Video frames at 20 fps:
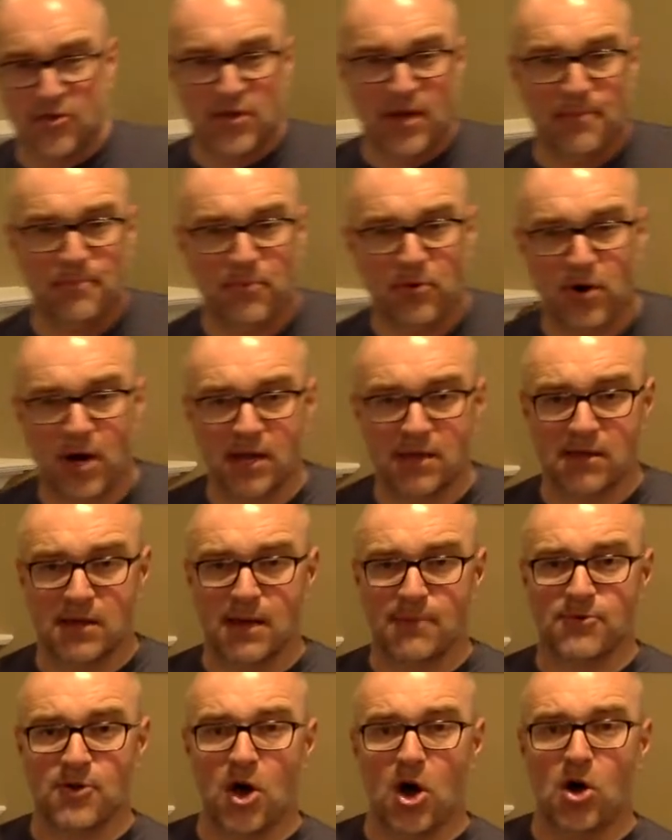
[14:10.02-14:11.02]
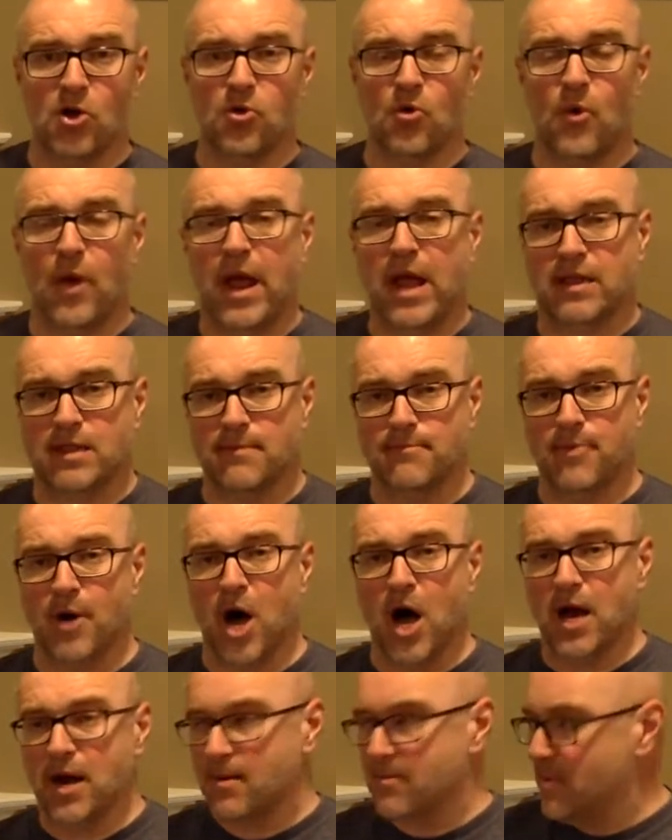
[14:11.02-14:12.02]
zipper unzips all the way at the
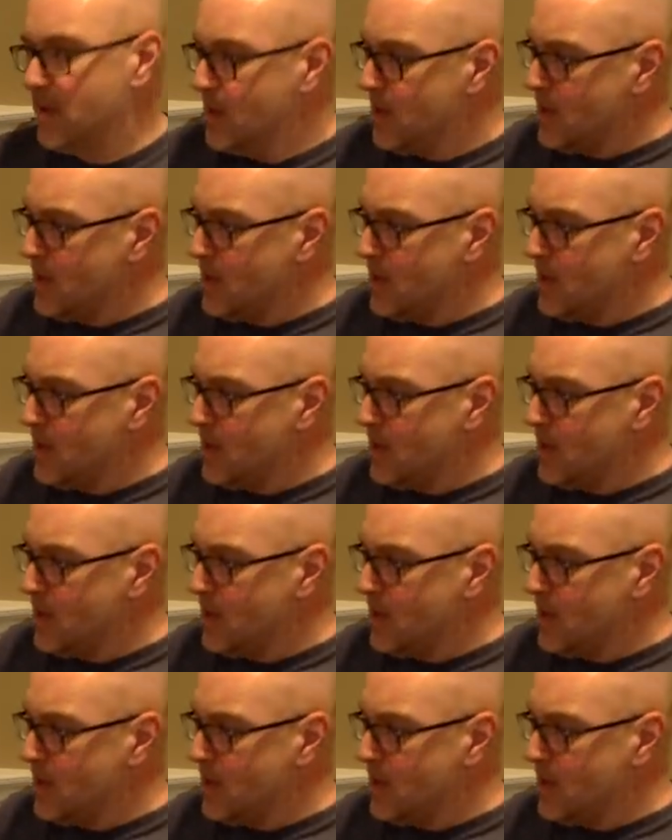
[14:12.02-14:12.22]
bottom.